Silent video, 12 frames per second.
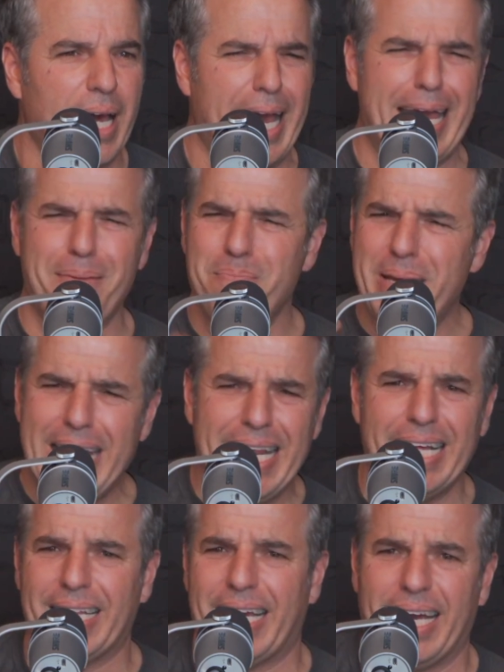
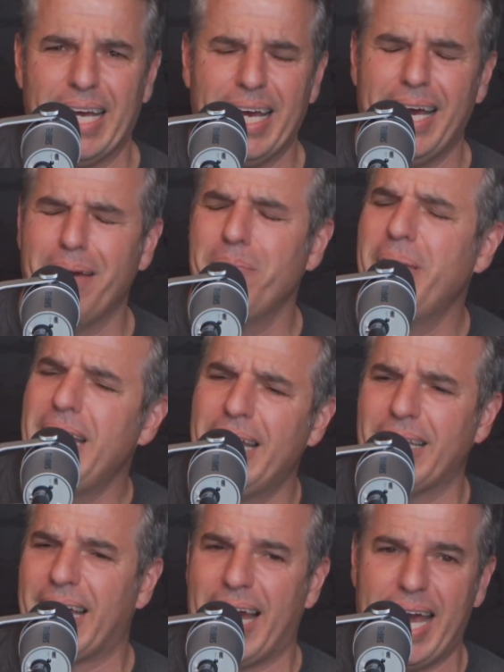immediately,
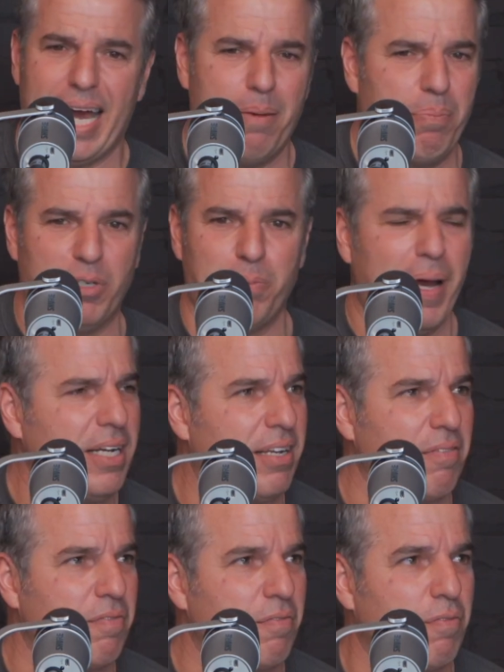immediately I had
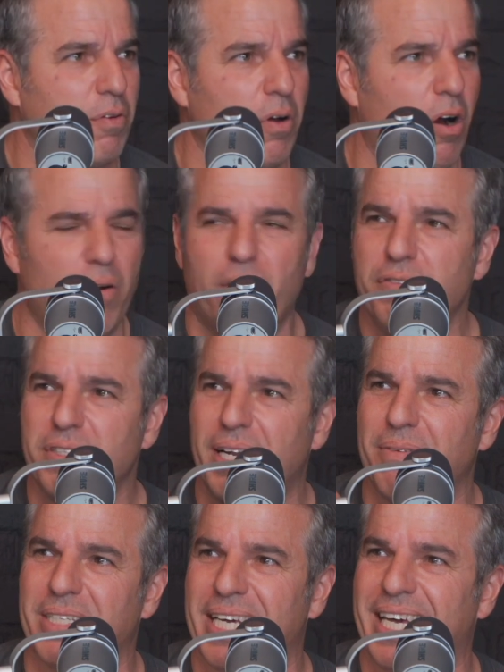perspective. For, all, all of a mm-hmm. sudden I
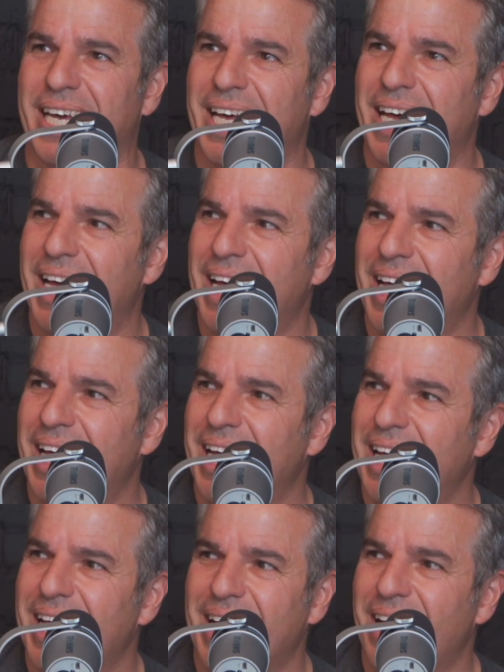was like,
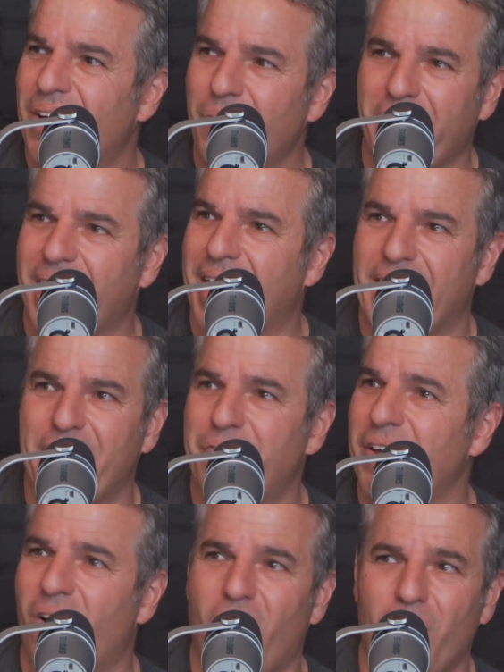okay, if
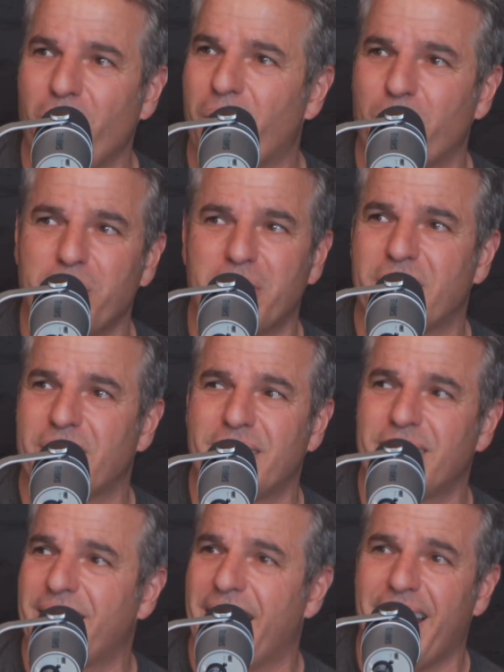it all goes
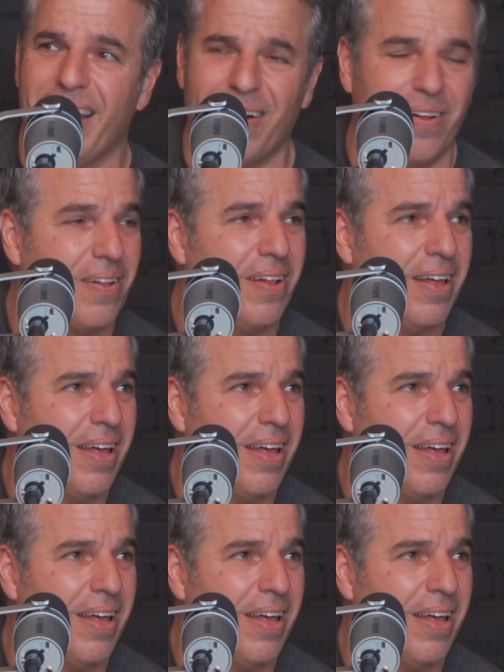to hell,